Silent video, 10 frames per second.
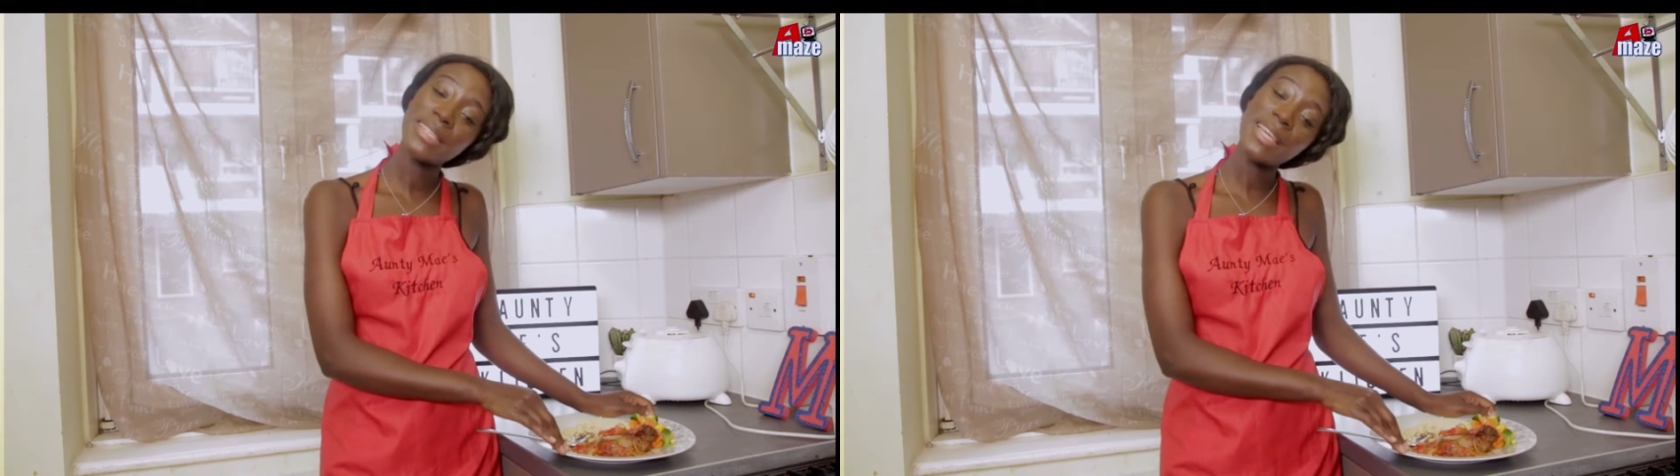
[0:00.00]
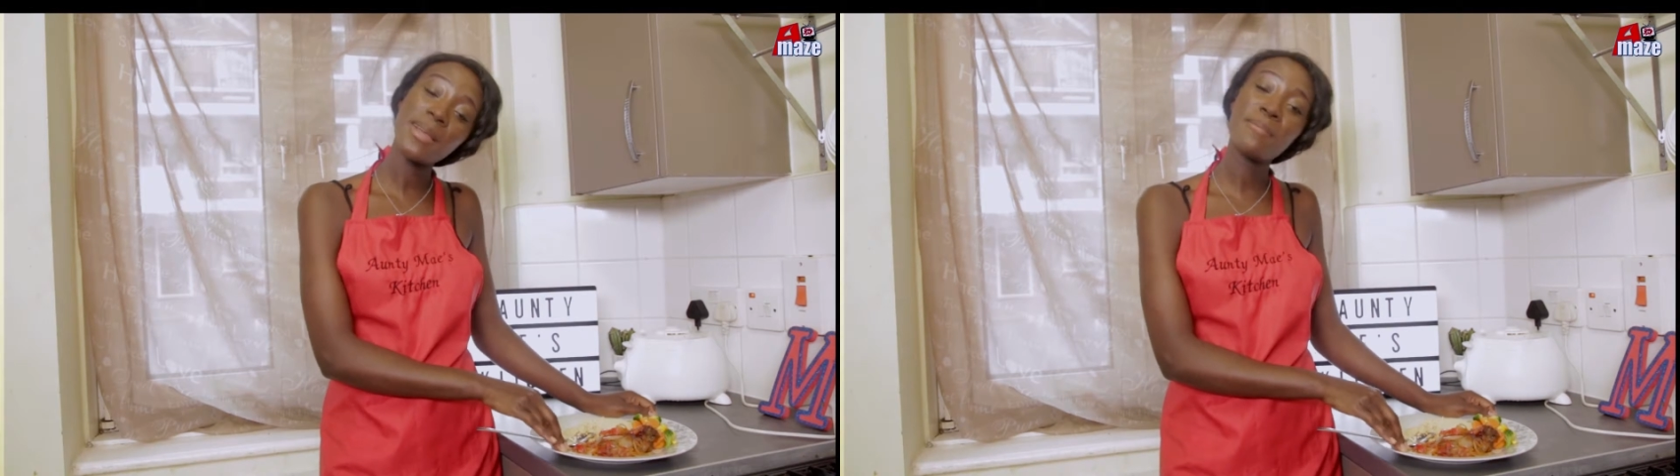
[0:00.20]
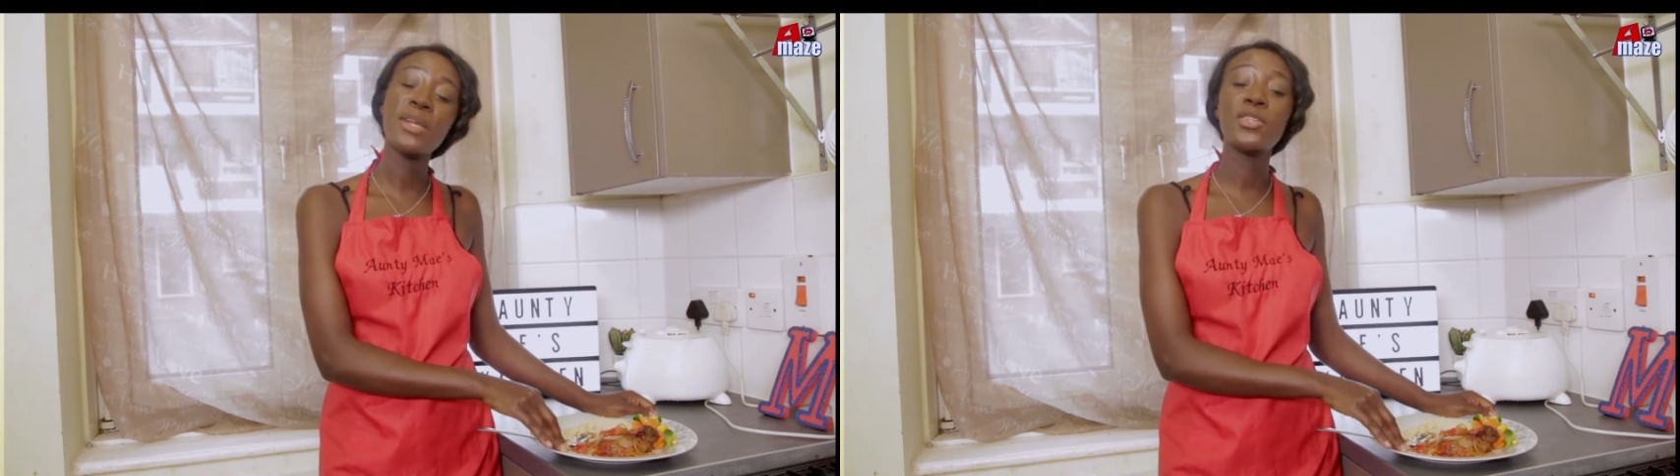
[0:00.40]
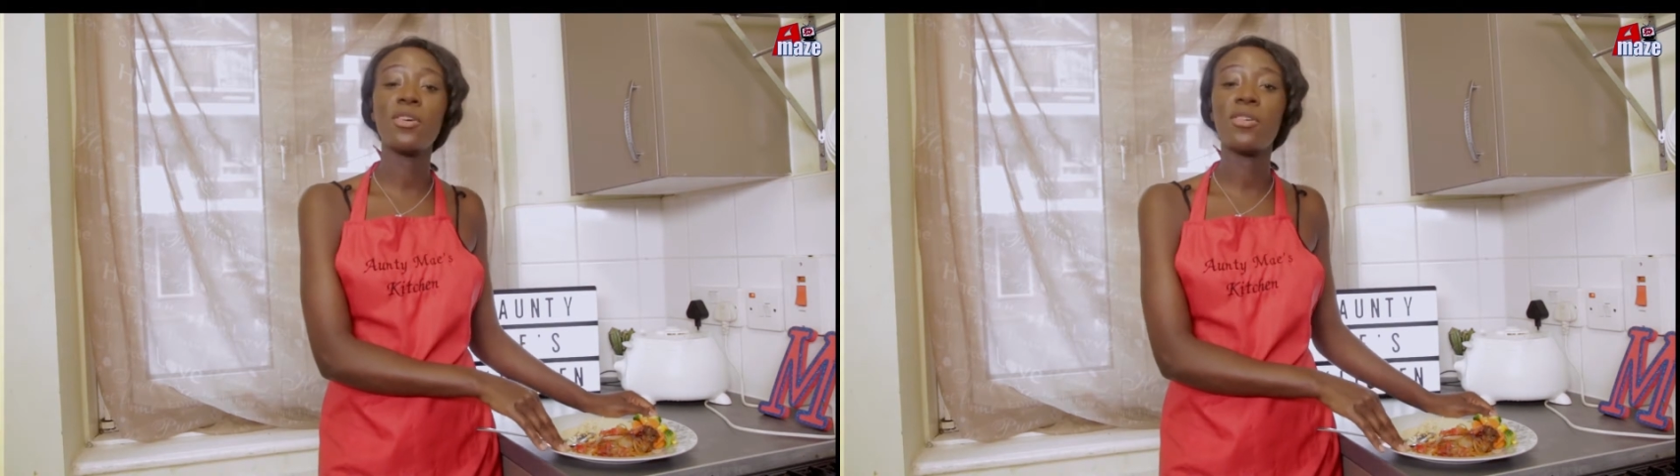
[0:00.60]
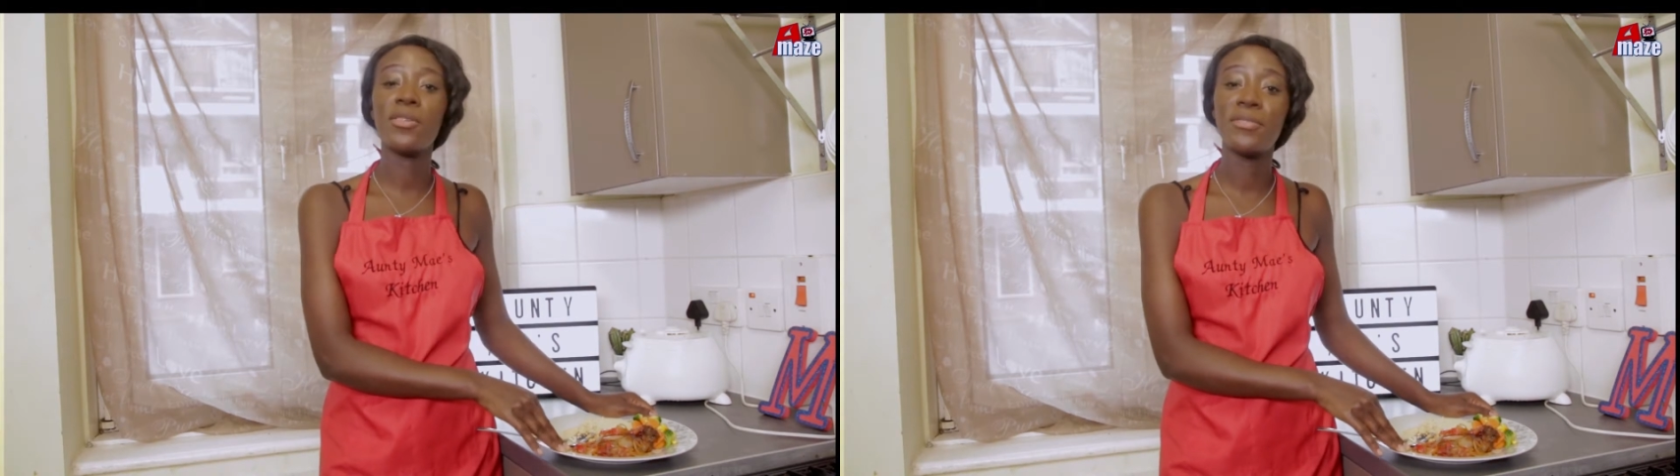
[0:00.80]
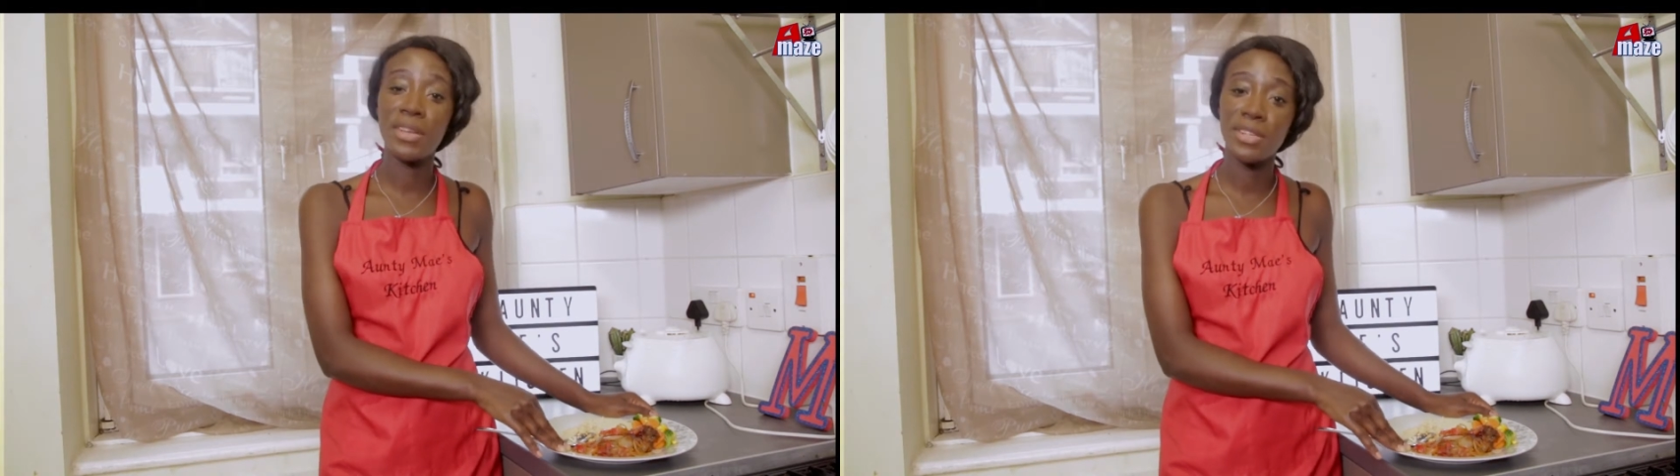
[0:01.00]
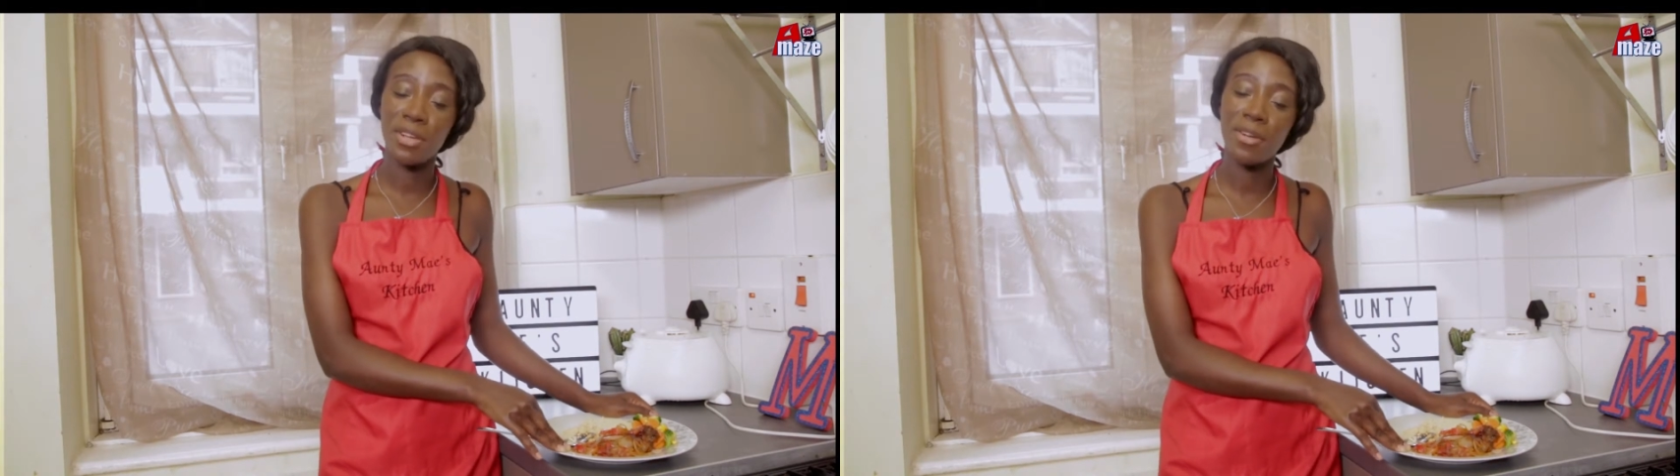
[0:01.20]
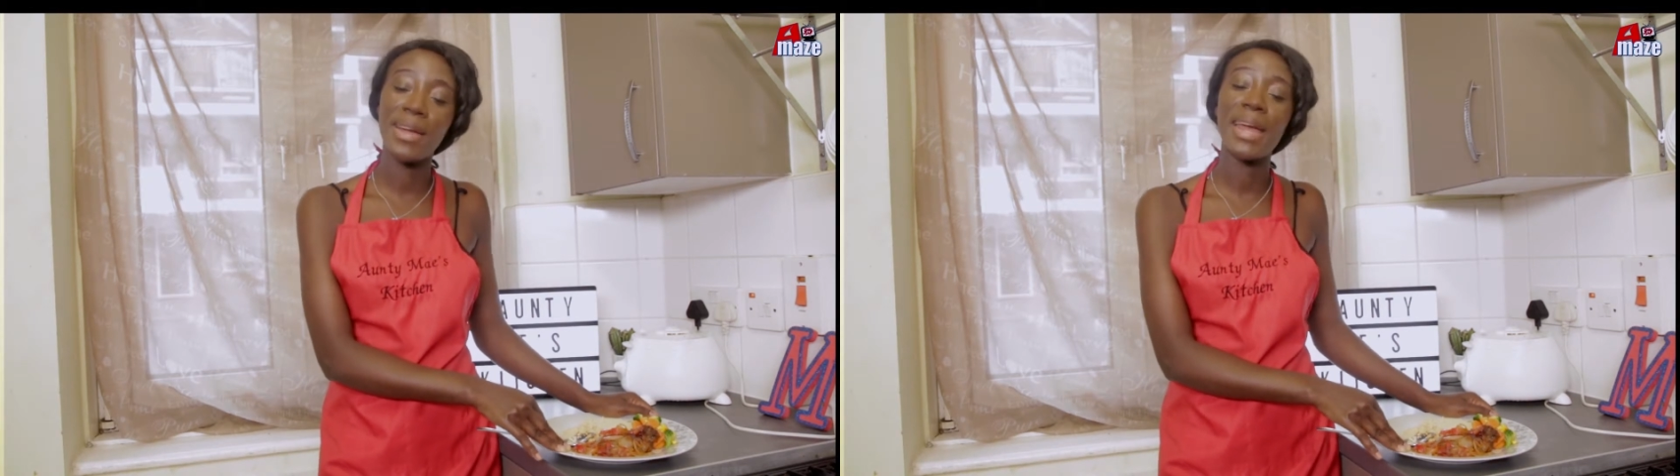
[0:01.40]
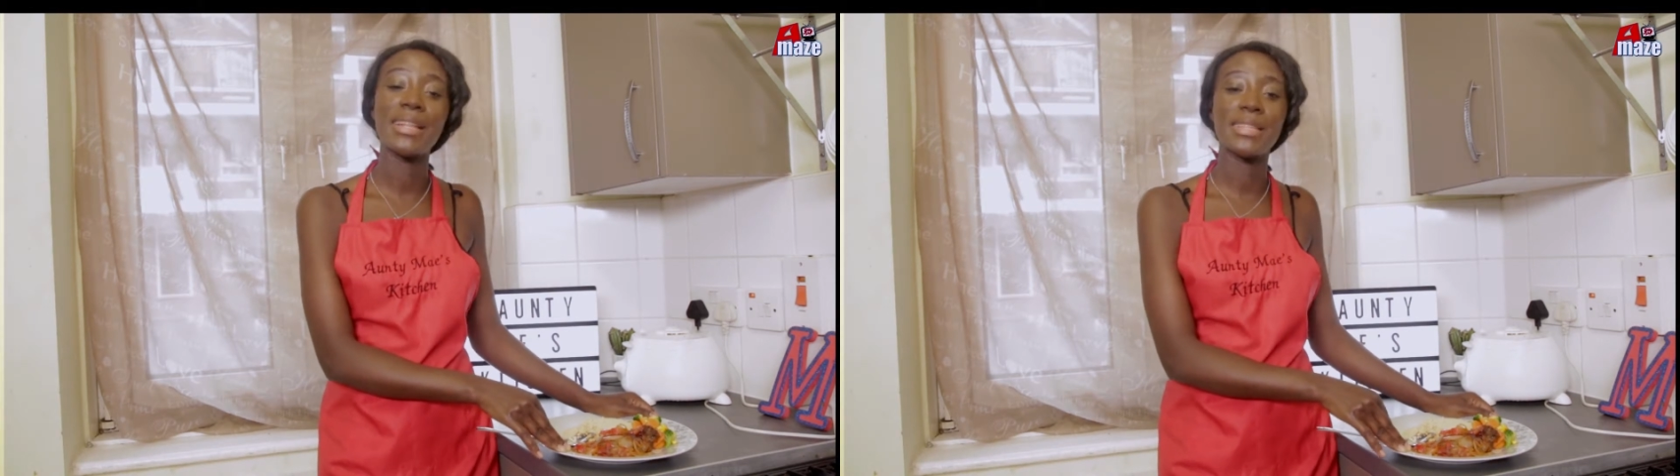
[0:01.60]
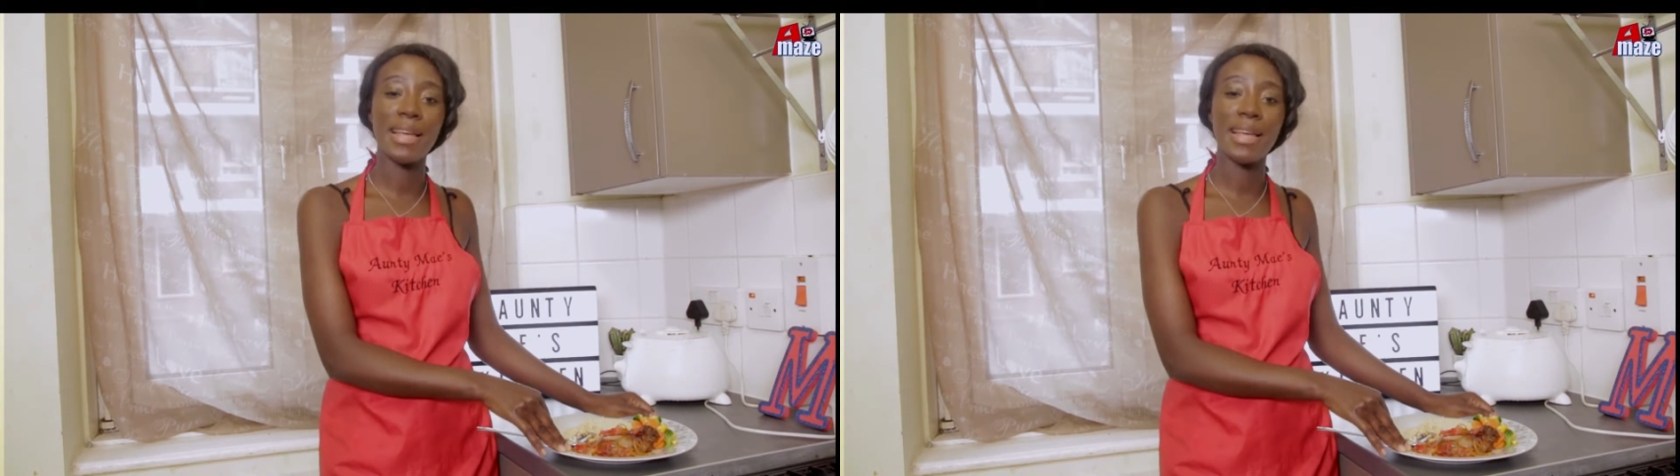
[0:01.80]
take a picture or a video and